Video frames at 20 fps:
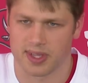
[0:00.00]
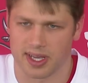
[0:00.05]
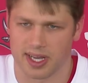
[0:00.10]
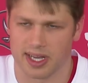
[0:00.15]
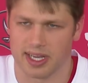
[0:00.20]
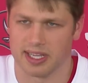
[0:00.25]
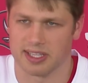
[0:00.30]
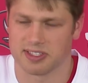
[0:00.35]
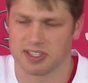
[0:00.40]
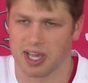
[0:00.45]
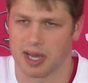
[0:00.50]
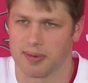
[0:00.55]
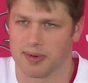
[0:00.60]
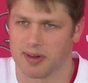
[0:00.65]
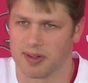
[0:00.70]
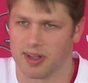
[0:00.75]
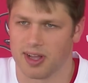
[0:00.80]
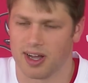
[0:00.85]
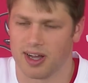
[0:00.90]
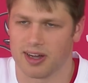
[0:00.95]
it's coming
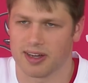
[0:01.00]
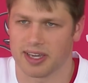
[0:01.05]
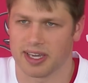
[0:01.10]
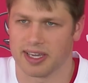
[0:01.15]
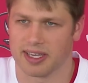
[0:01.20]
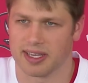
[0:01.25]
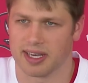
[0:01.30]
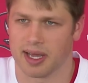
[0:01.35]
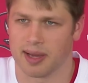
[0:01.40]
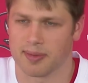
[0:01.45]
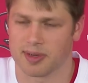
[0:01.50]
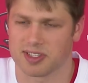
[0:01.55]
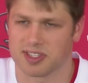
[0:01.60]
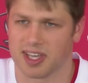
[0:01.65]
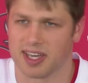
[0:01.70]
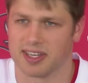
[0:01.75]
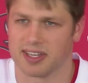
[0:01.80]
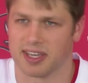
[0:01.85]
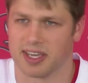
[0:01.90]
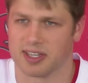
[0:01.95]
along, and I'm
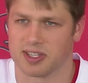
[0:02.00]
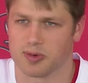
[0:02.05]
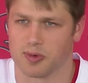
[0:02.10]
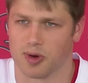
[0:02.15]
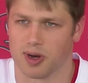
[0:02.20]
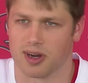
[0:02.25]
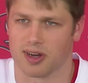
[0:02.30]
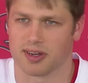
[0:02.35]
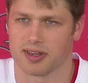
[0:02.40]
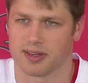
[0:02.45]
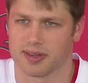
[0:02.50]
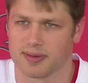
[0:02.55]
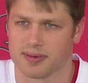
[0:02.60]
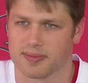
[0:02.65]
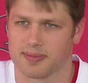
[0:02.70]
excited to get to work. Are you